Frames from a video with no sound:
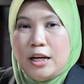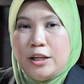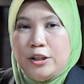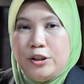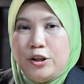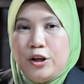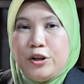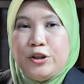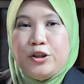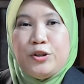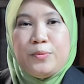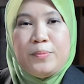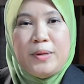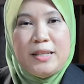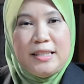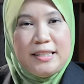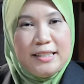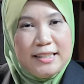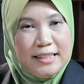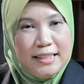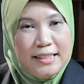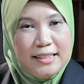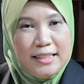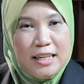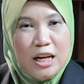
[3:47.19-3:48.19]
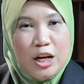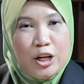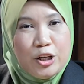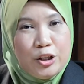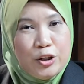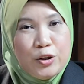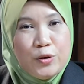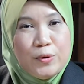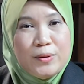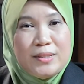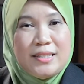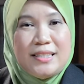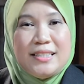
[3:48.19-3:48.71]
Documented
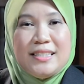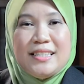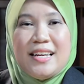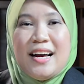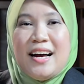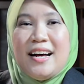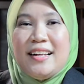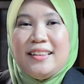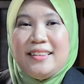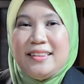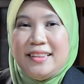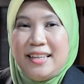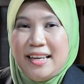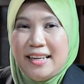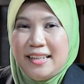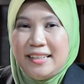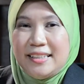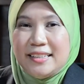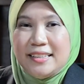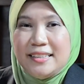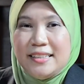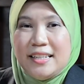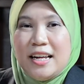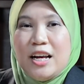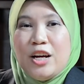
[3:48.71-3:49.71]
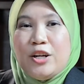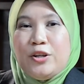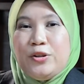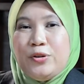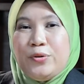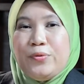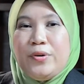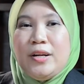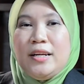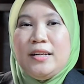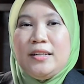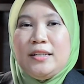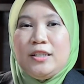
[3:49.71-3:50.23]
notes are taken
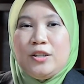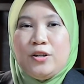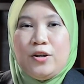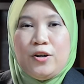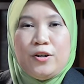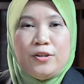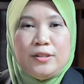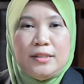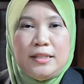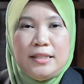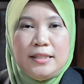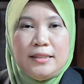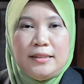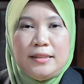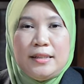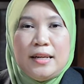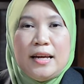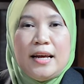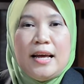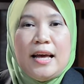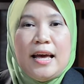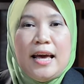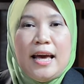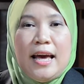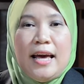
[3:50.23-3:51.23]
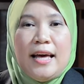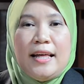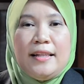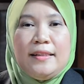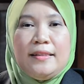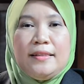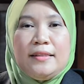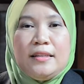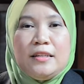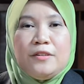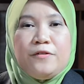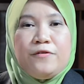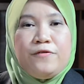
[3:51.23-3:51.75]
during the audit
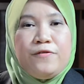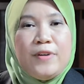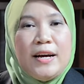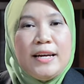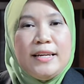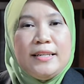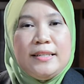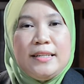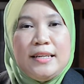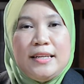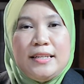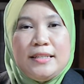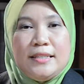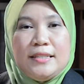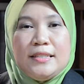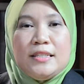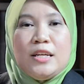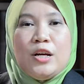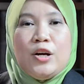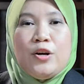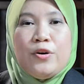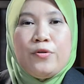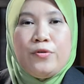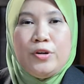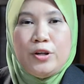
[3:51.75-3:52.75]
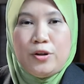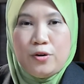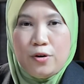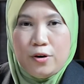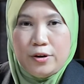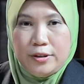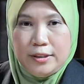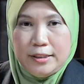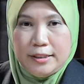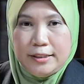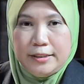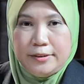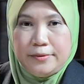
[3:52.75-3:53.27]
and the findings
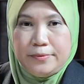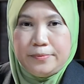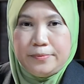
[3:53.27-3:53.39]
recorded.